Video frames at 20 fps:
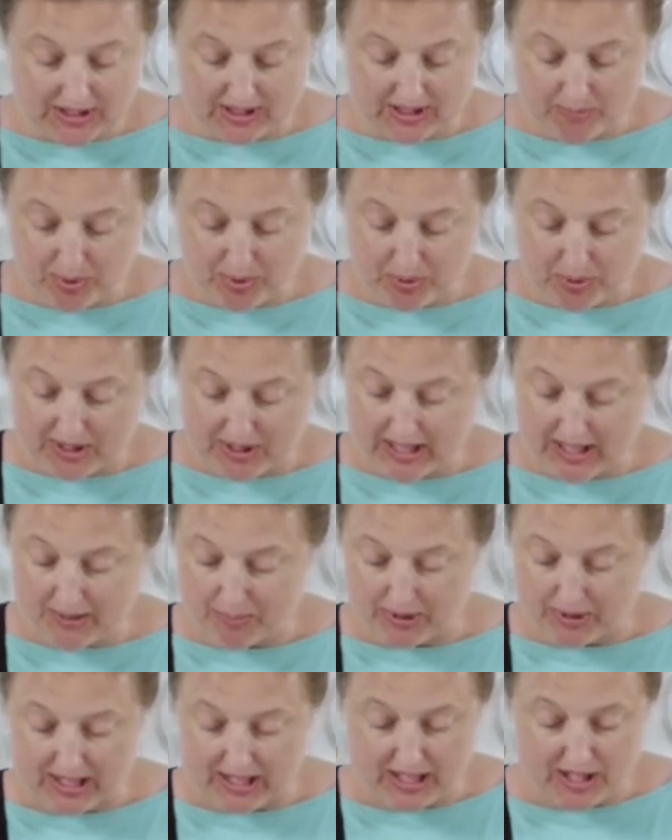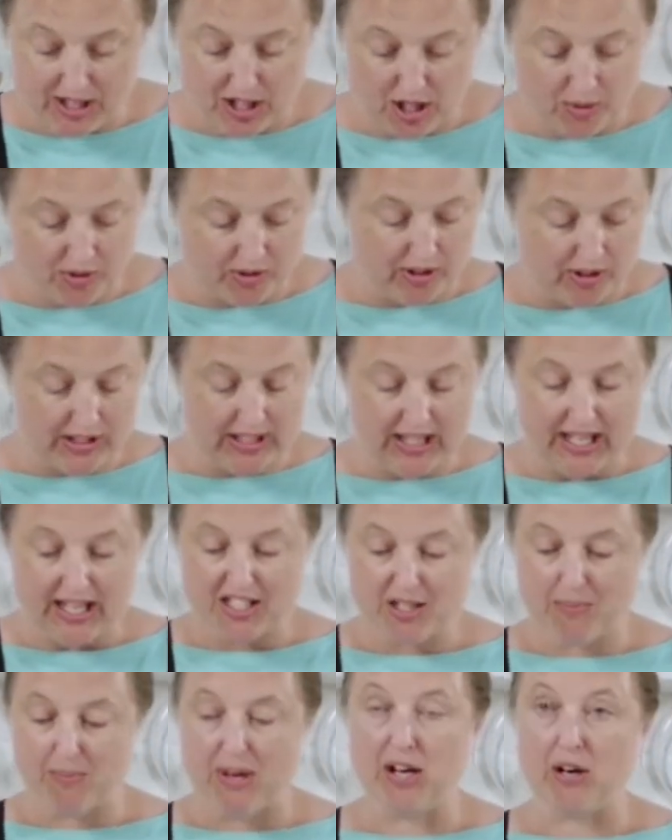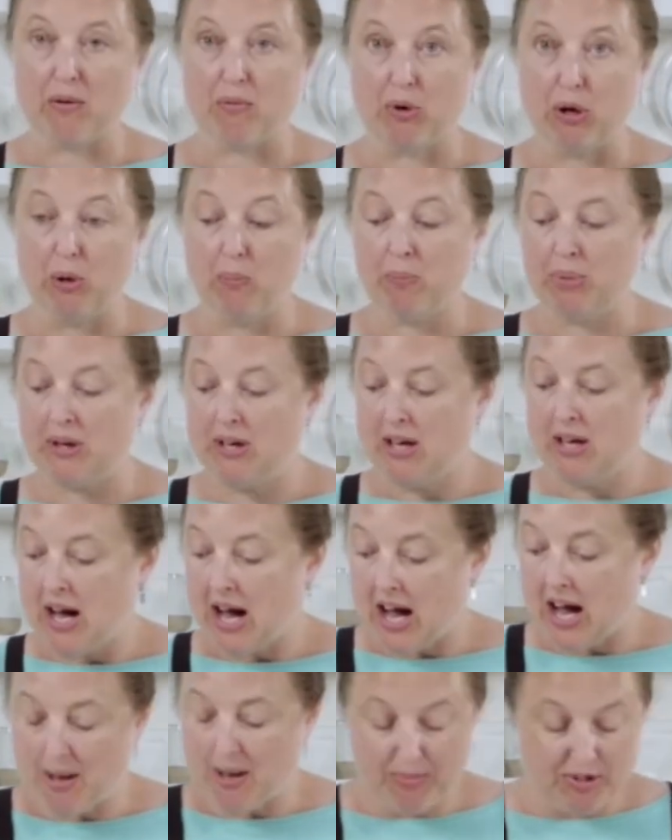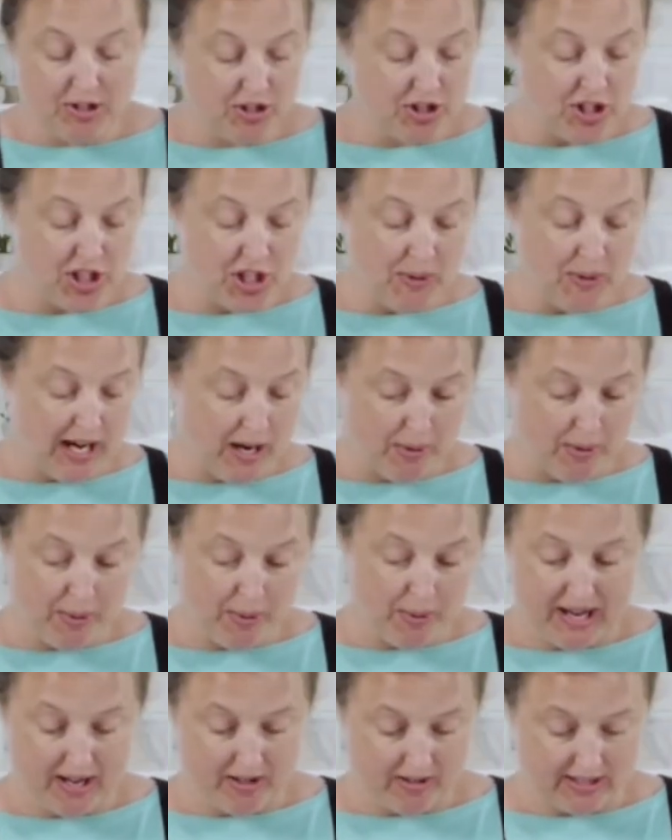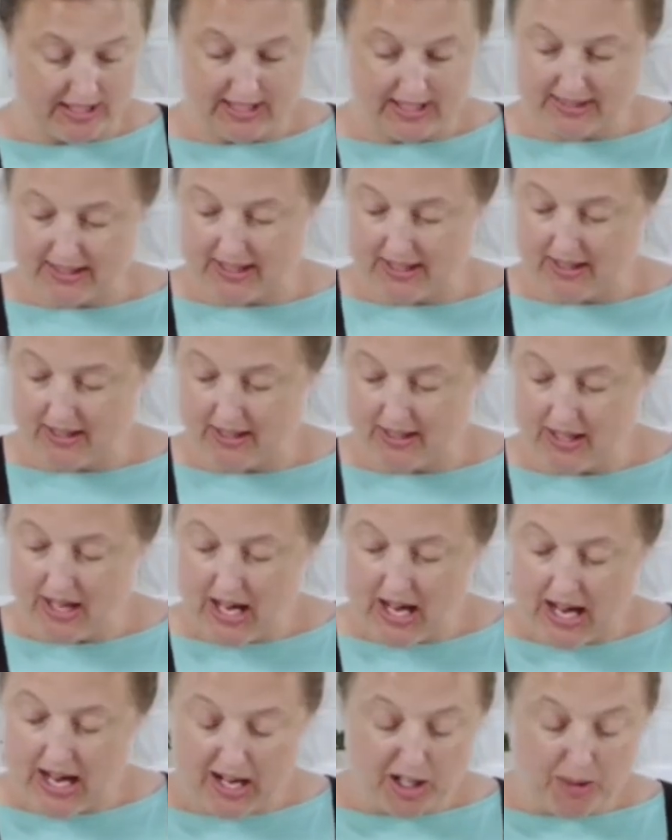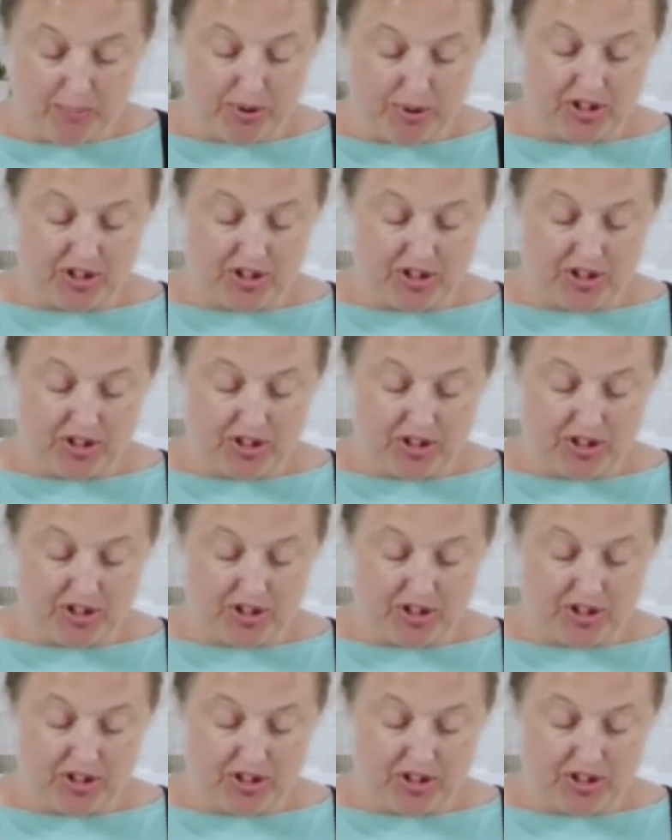at some point, Play-Doh or clay to make a rope. I'm going to show you how a baker does it. I'm going